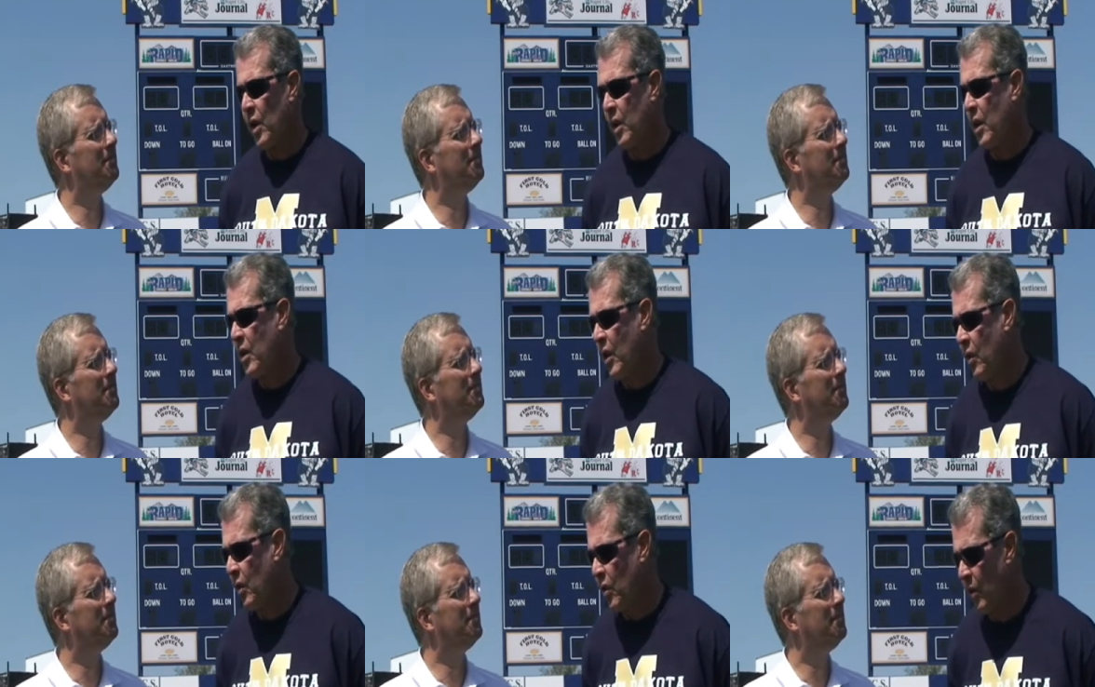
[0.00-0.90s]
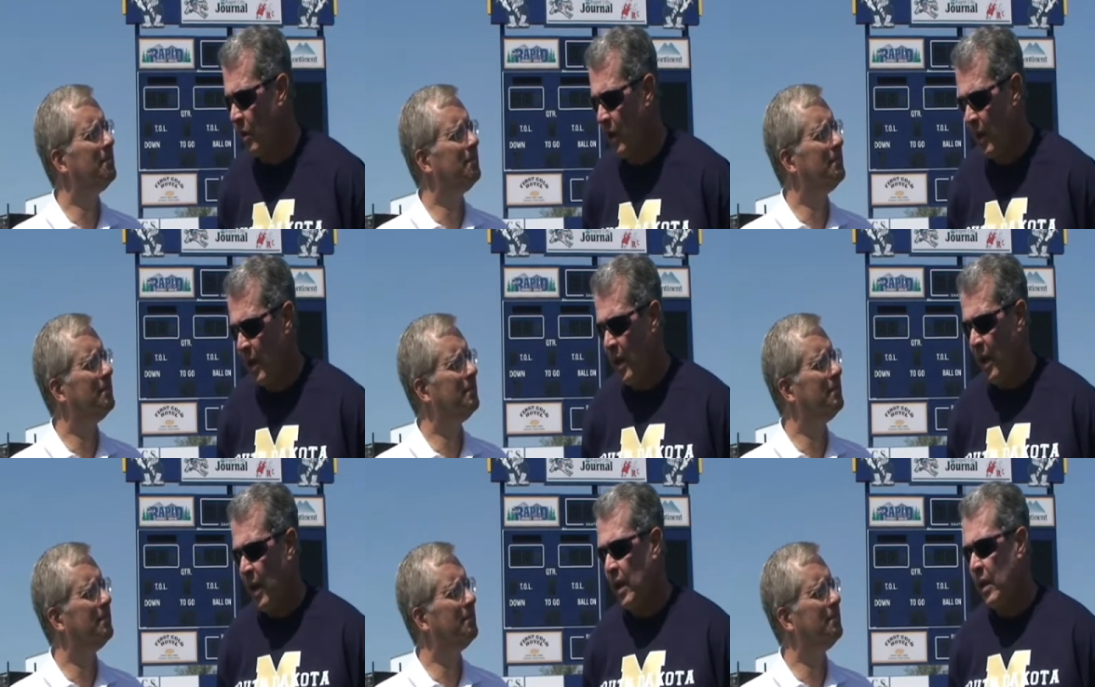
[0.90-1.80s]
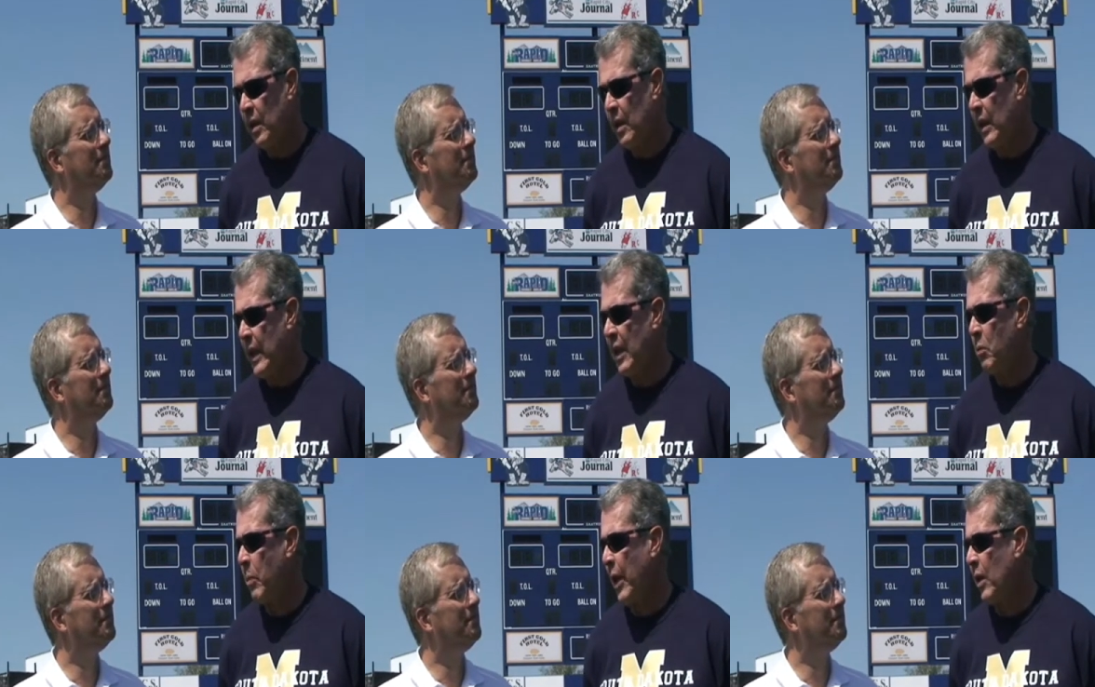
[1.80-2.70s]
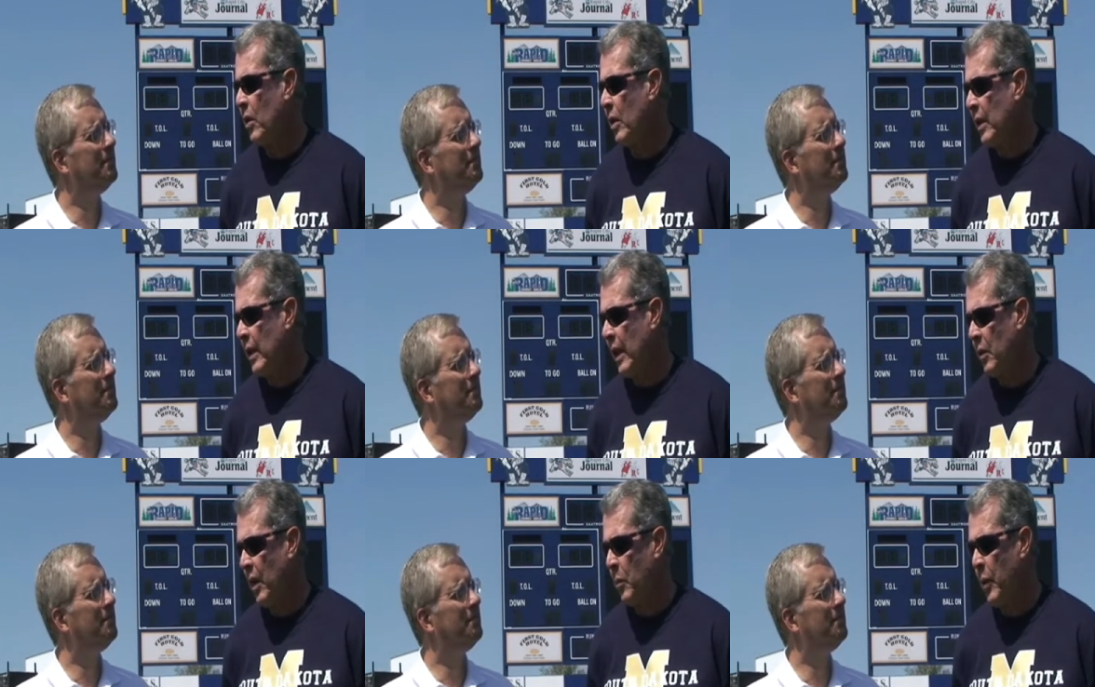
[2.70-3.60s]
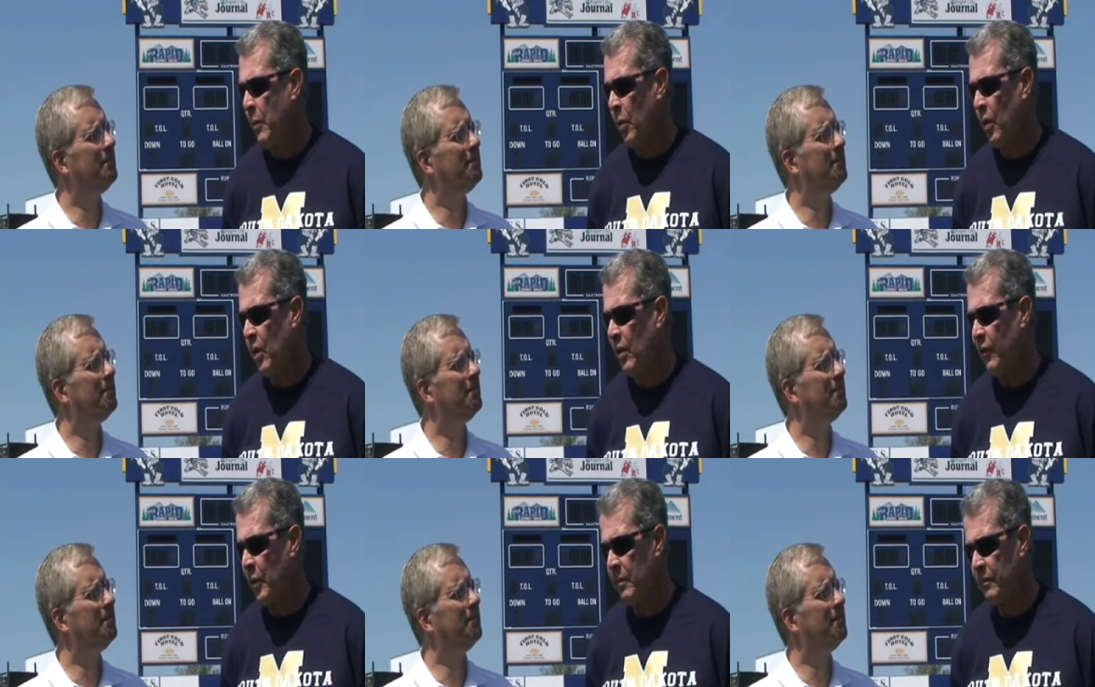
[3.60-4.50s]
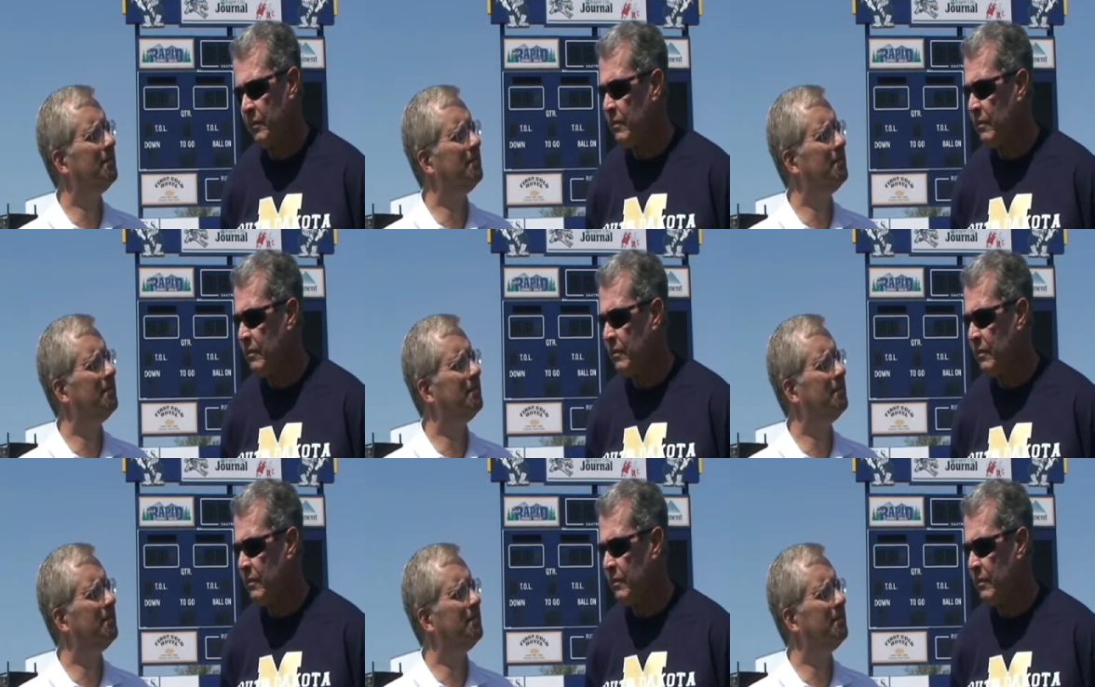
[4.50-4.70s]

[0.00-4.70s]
Speaker 1: uh, continue to uh, get better. And, and people learn from,